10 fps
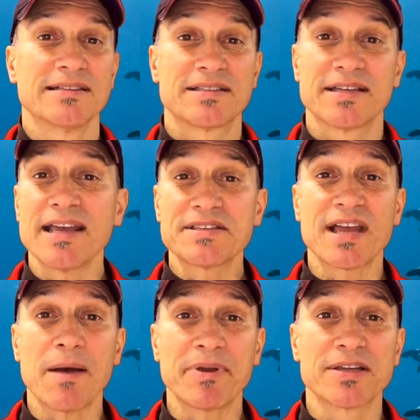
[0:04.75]
Today's
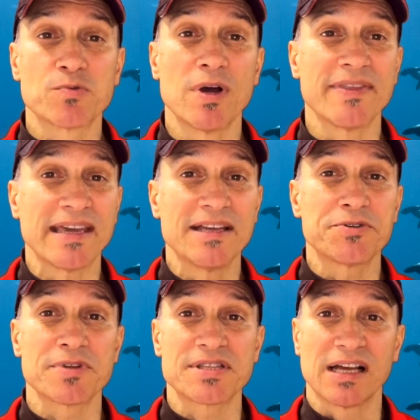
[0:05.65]
topic is one that
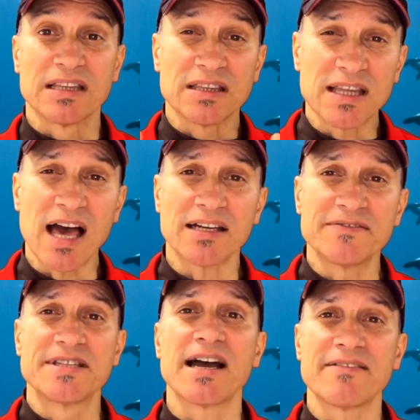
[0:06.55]
interests a lot of
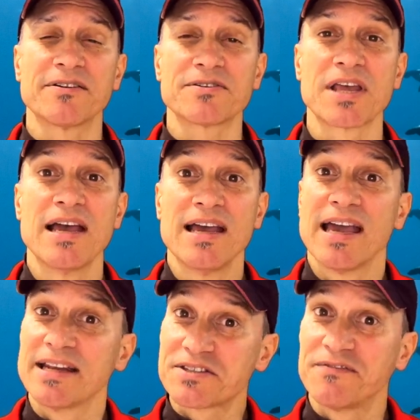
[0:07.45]
divers,
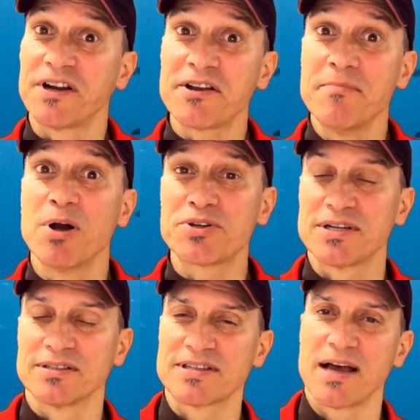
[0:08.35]
and it's a very
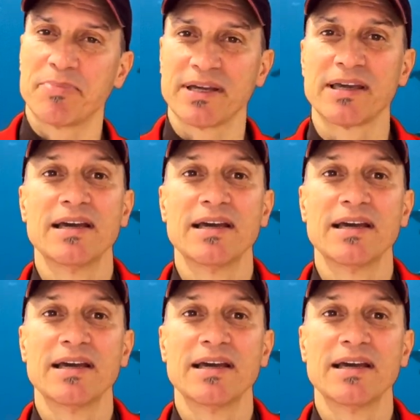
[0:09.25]
emotional topic.